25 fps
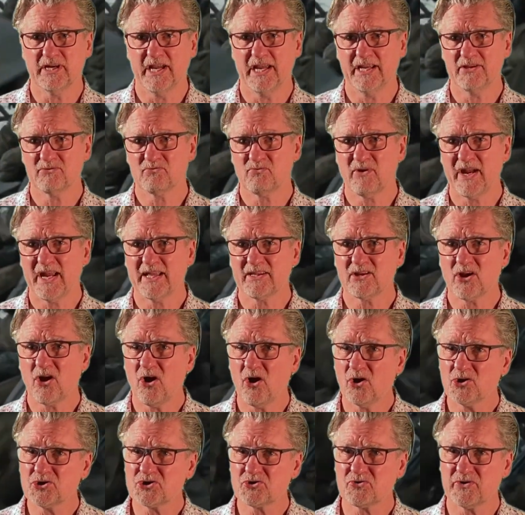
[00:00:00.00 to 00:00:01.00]
and ran
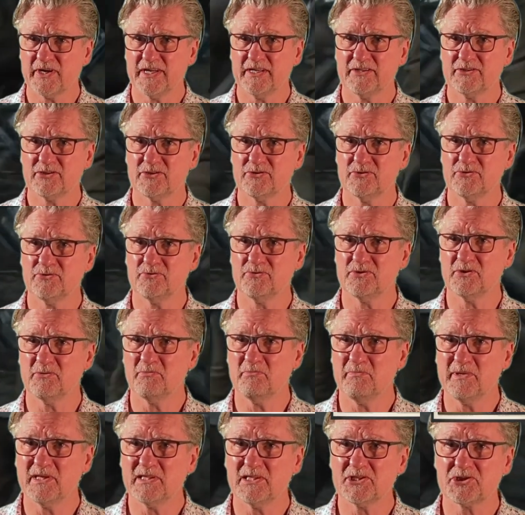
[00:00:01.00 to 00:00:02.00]
contrary to the
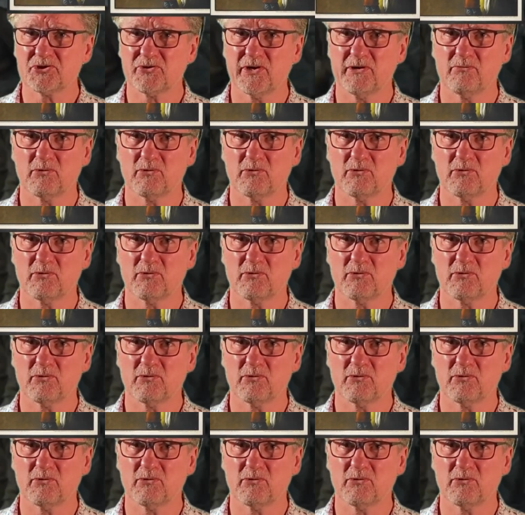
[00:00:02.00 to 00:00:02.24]
military